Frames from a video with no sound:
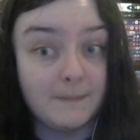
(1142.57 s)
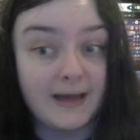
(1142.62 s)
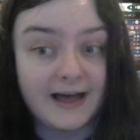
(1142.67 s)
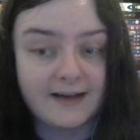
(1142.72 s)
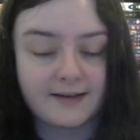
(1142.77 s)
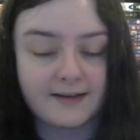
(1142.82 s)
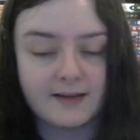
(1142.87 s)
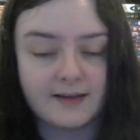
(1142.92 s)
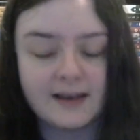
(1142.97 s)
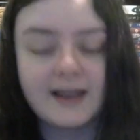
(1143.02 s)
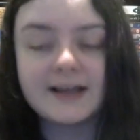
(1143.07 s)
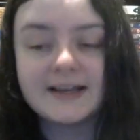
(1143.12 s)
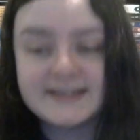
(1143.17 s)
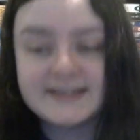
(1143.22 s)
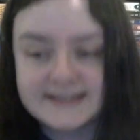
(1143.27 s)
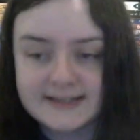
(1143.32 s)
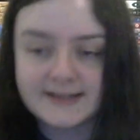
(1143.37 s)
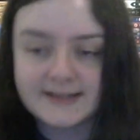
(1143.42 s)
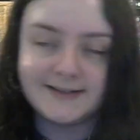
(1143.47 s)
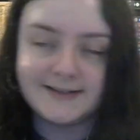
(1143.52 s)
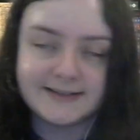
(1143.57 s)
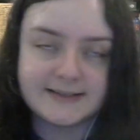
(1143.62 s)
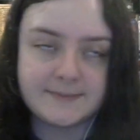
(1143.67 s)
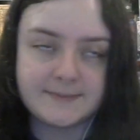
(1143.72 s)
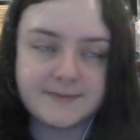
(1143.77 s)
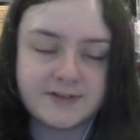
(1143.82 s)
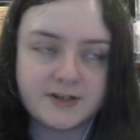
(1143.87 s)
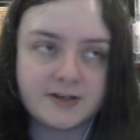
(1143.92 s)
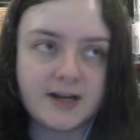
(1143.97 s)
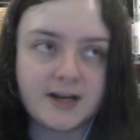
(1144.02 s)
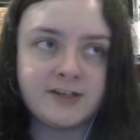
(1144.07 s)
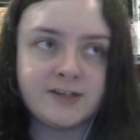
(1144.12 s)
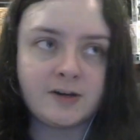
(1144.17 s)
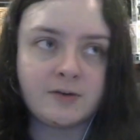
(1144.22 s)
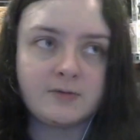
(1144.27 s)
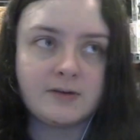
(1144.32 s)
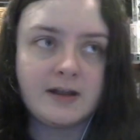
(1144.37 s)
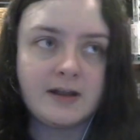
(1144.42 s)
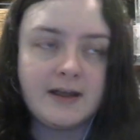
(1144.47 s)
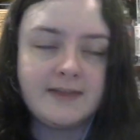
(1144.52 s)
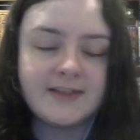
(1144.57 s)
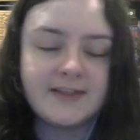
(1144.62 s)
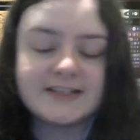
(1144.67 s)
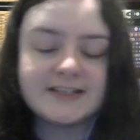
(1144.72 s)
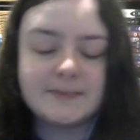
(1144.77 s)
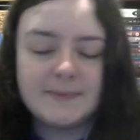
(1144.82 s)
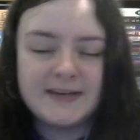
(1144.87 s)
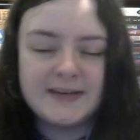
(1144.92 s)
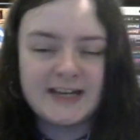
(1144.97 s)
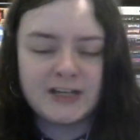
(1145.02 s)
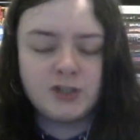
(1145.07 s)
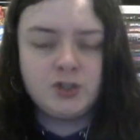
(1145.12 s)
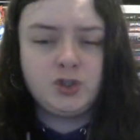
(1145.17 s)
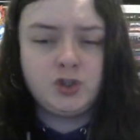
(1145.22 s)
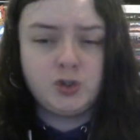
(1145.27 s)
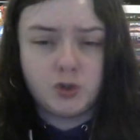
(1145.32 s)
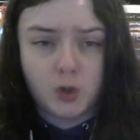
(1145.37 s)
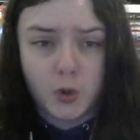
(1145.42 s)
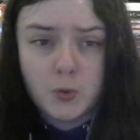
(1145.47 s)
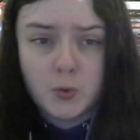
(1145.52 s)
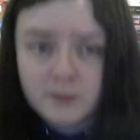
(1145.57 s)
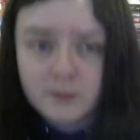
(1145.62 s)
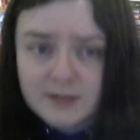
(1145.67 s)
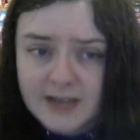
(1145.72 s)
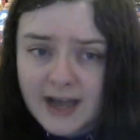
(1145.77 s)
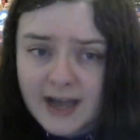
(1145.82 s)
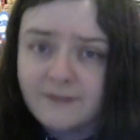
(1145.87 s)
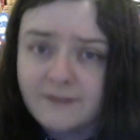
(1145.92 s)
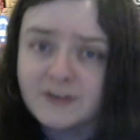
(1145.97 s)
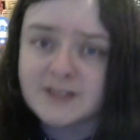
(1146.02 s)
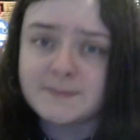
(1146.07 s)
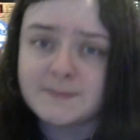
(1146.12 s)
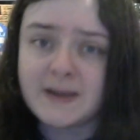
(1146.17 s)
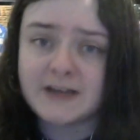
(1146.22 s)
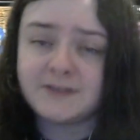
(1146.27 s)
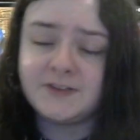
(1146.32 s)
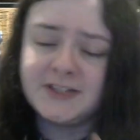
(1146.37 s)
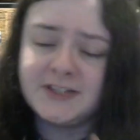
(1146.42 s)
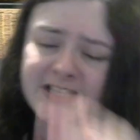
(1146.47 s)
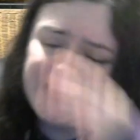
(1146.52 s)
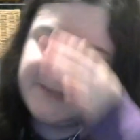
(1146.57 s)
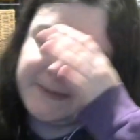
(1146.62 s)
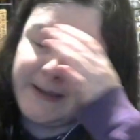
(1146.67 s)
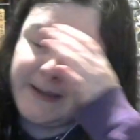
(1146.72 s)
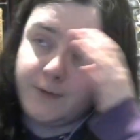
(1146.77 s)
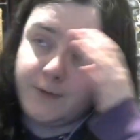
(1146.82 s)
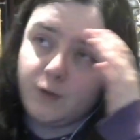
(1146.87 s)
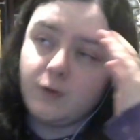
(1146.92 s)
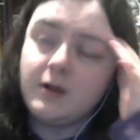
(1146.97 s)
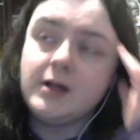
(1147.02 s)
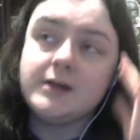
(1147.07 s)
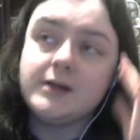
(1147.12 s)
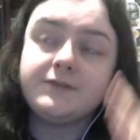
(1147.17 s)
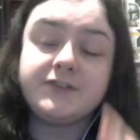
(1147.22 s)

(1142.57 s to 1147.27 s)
back. Like I said in the last episode, I don't, that doesn't mean I don't have respect for these people.